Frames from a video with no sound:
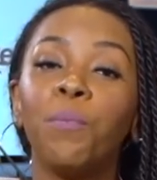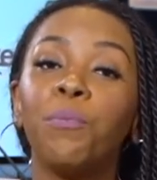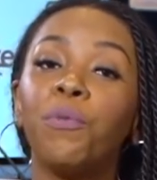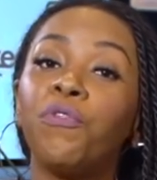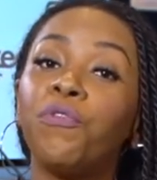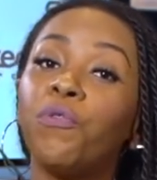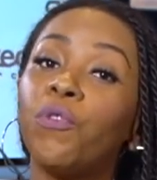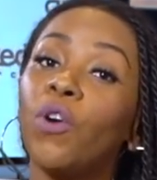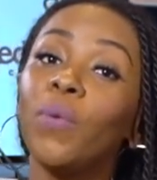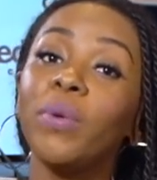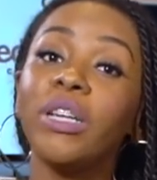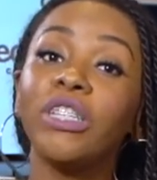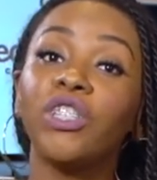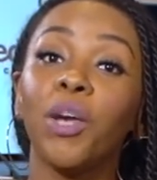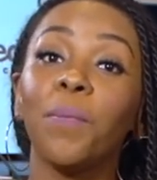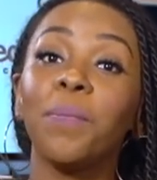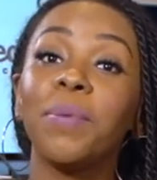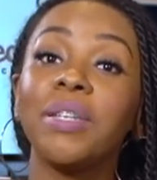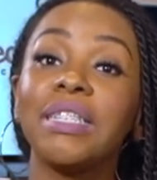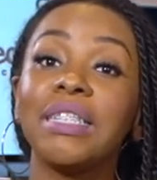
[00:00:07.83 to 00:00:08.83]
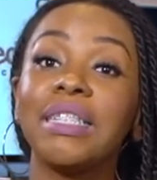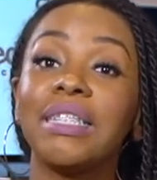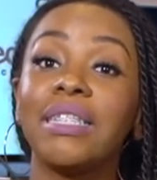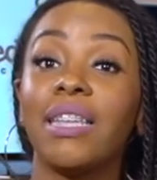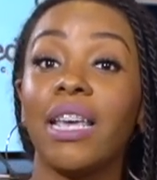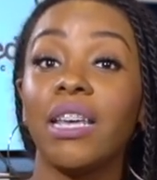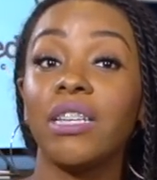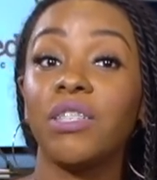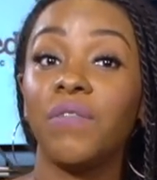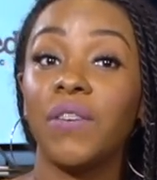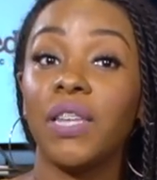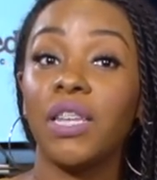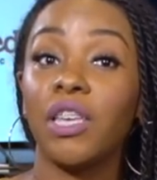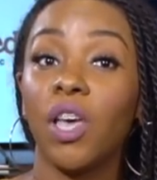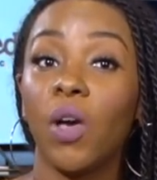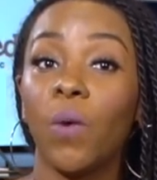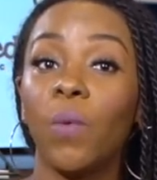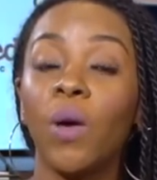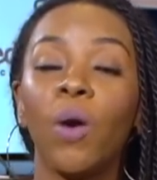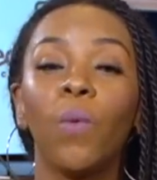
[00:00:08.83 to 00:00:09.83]
Before we jump into today's
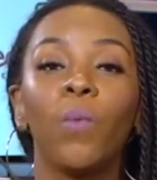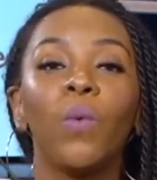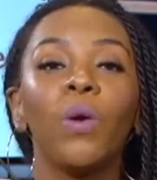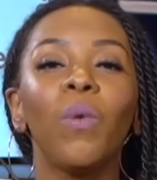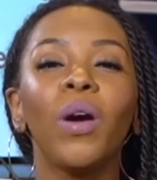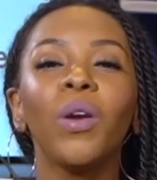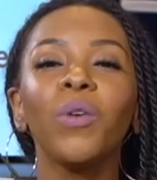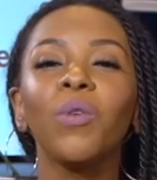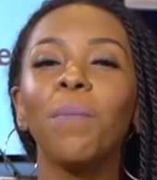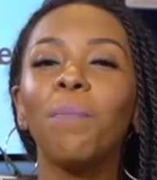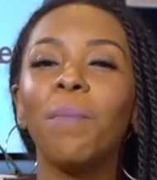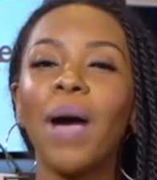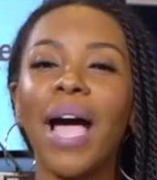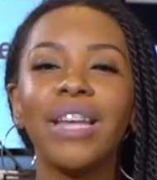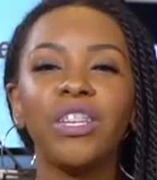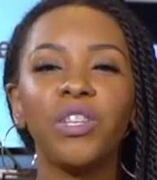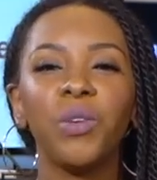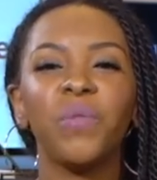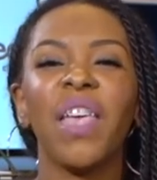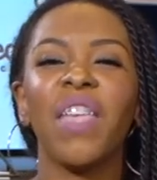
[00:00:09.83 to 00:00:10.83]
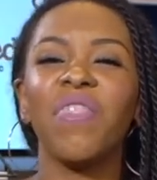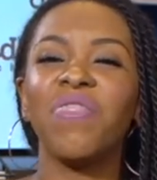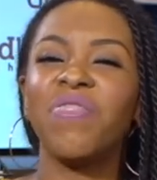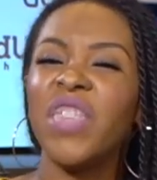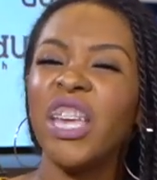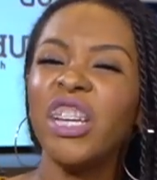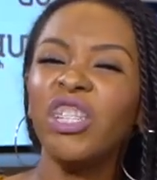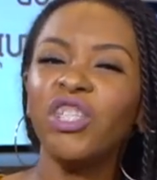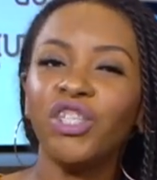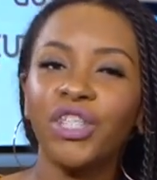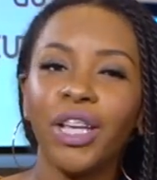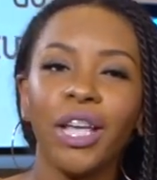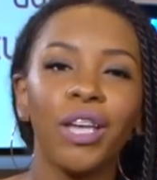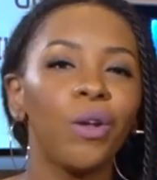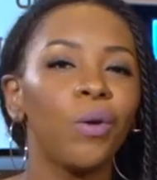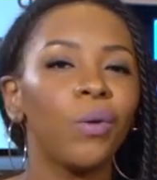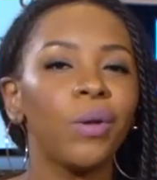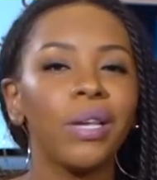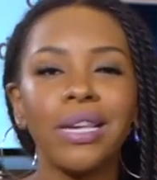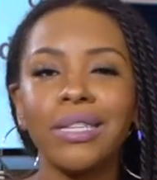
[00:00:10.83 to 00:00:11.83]
video, we want to remind you that this
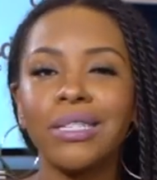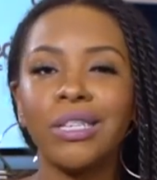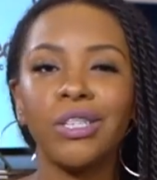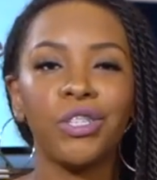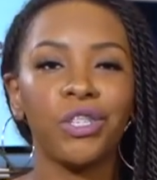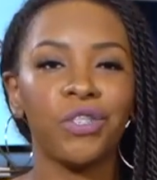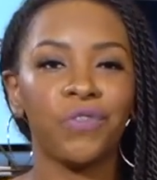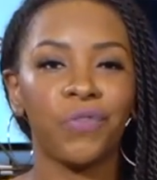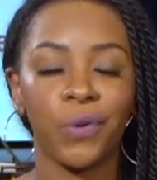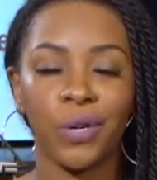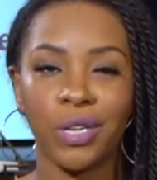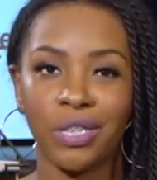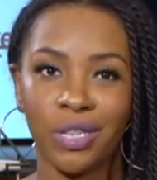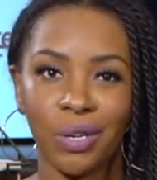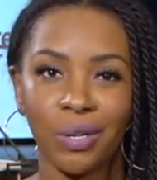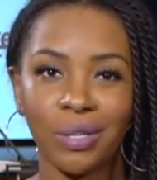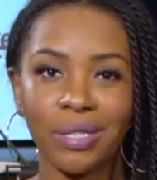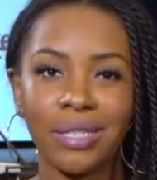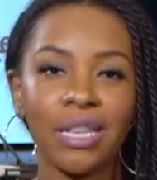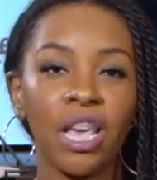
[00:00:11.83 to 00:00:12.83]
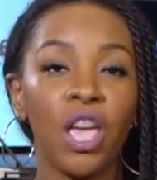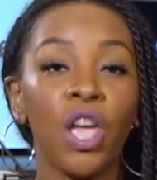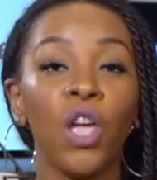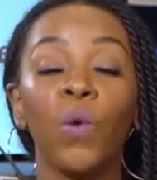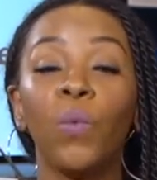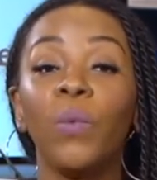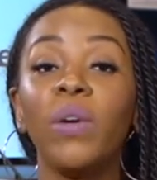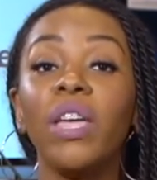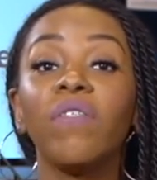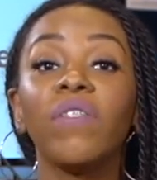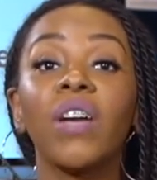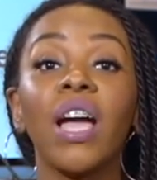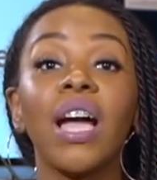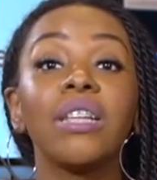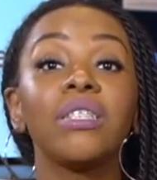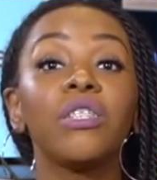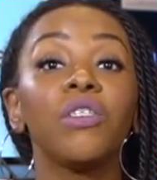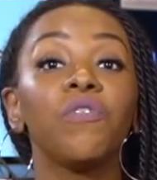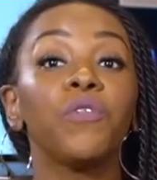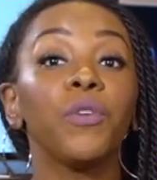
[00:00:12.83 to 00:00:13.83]
channel isn't just for adults. We have
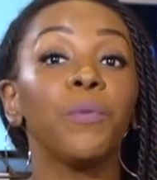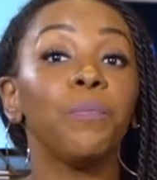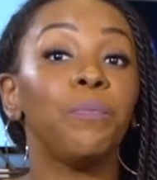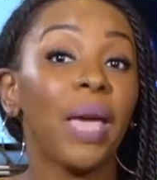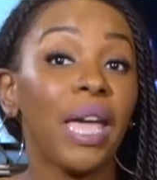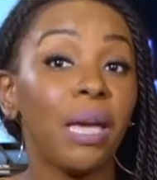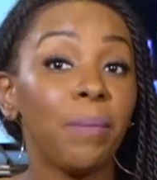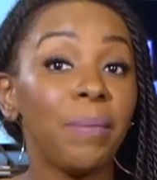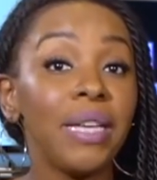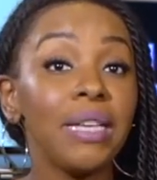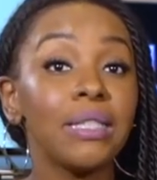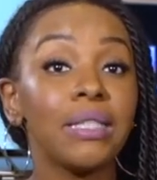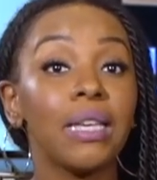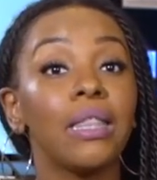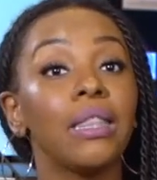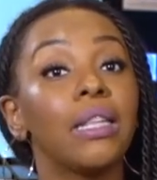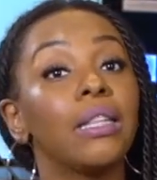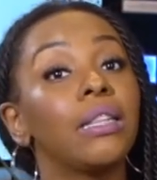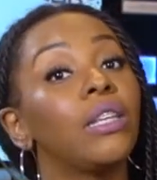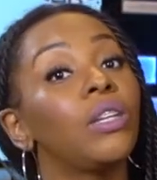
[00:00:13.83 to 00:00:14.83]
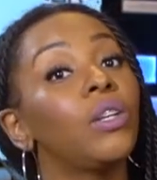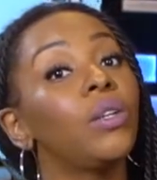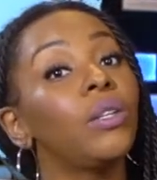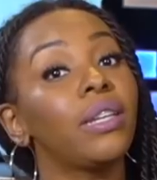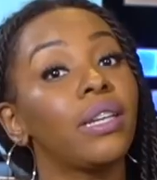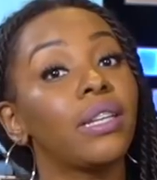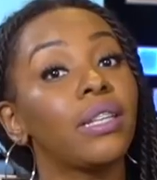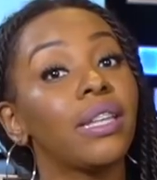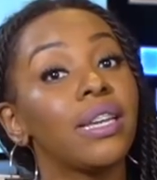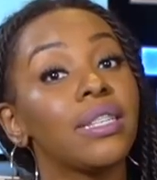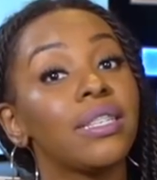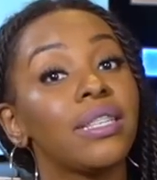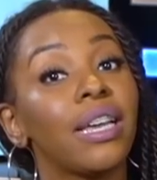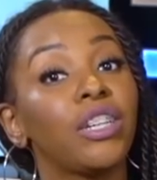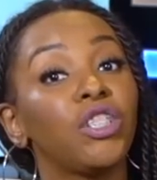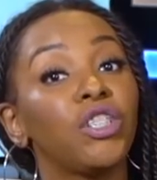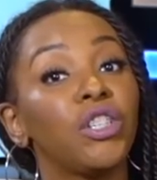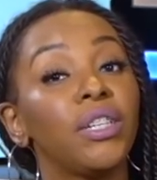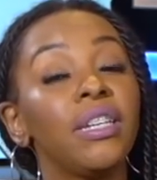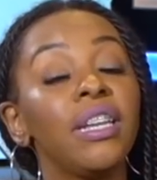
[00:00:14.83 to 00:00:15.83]
content for babies in the Little Link Land
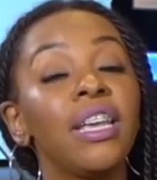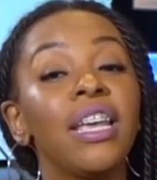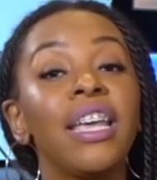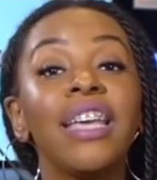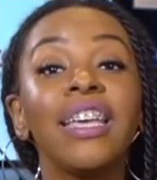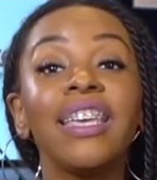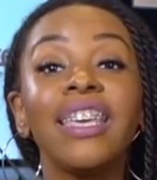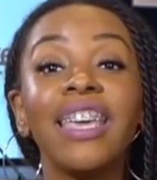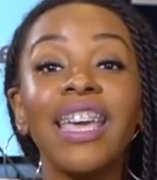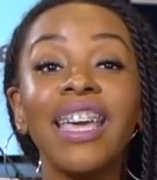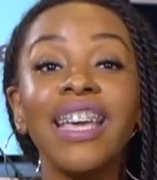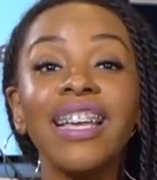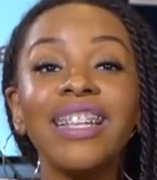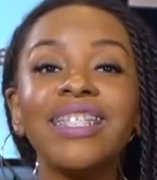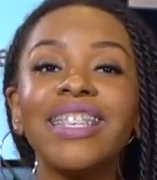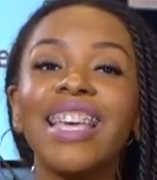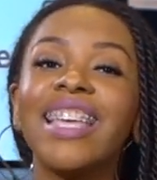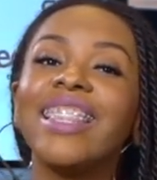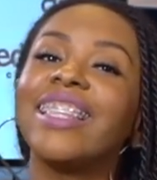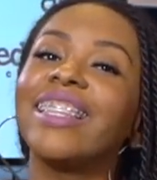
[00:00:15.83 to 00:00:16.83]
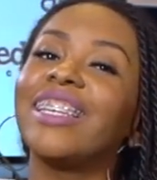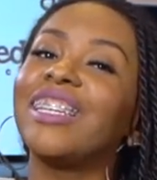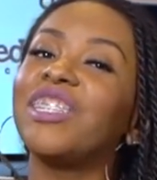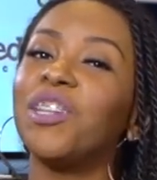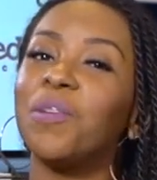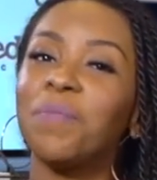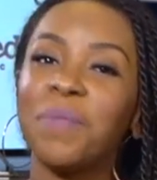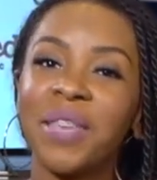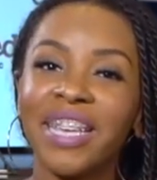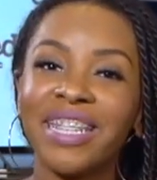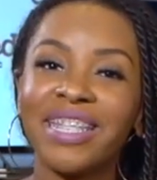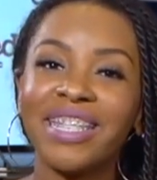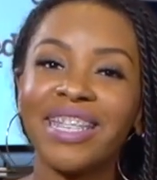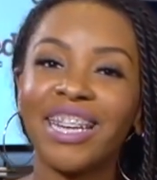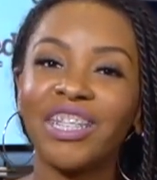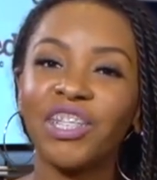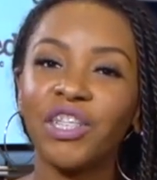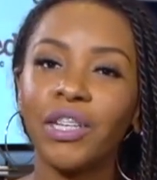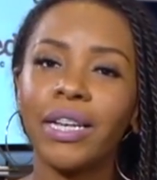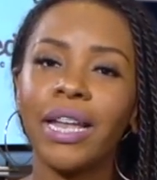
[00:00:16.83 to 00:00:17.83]
section, kids in the Linked Up Kids
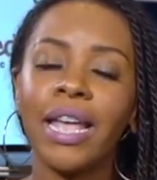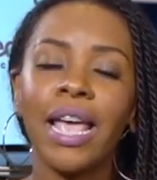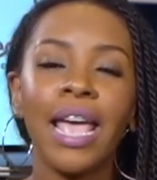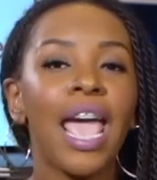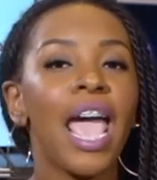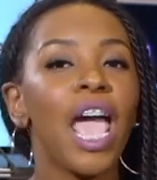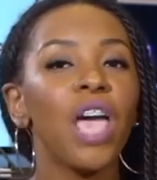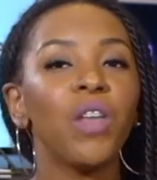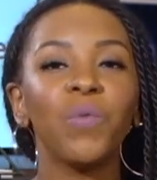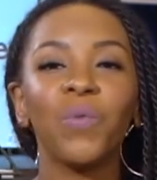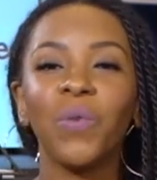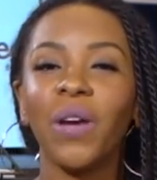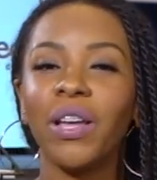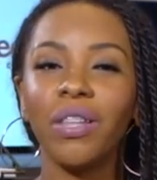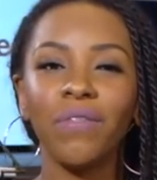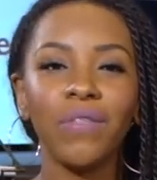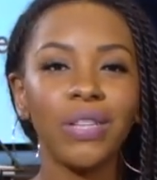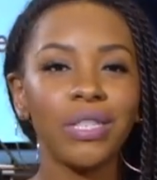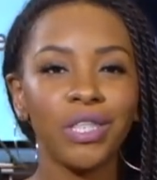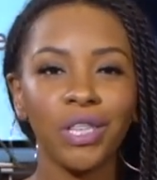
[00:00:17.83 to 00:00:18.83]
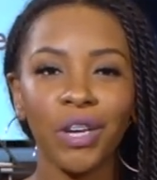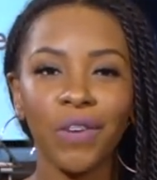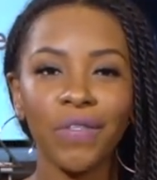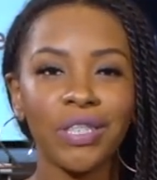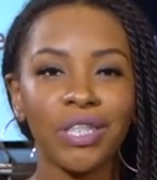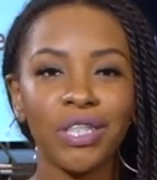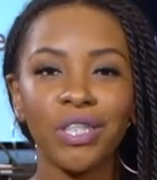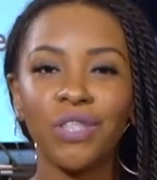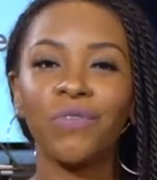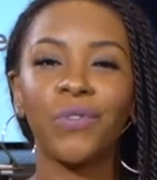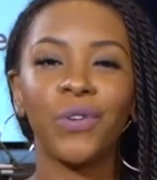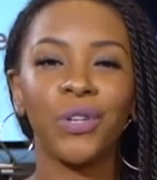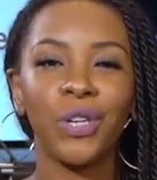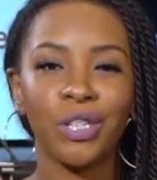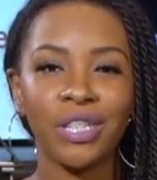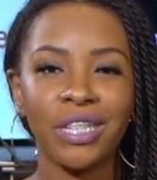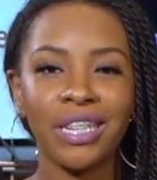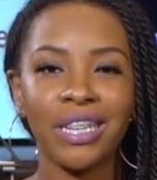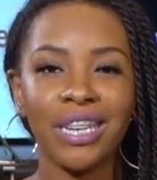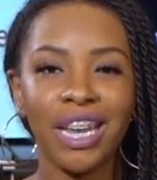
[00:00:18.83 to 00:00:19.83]
section, and relevant services for
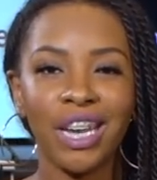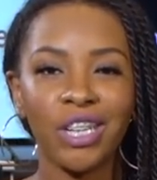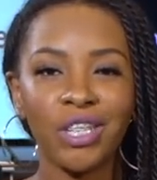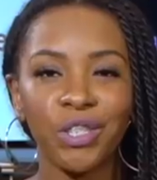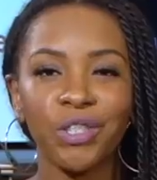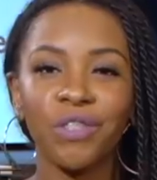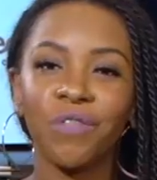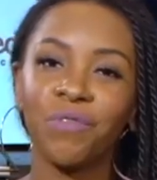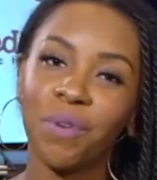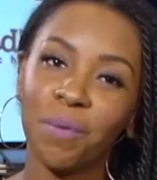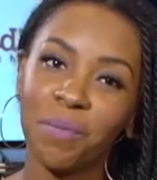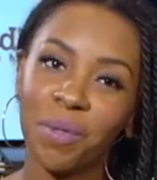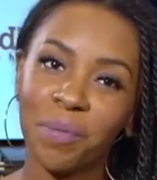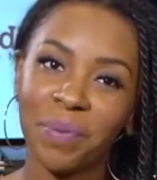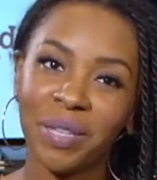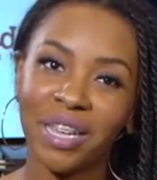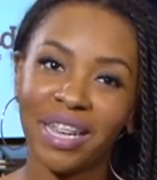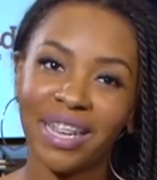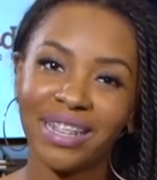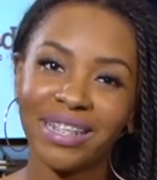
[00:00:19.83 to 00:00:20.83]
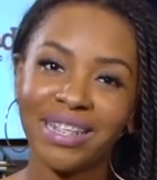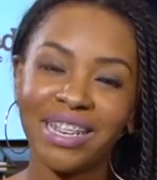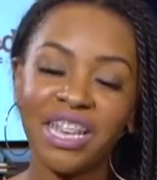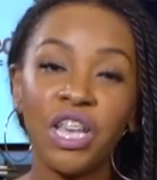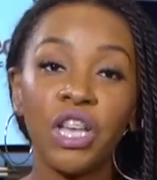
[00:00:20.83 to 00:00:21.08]
your teenagers from the plug.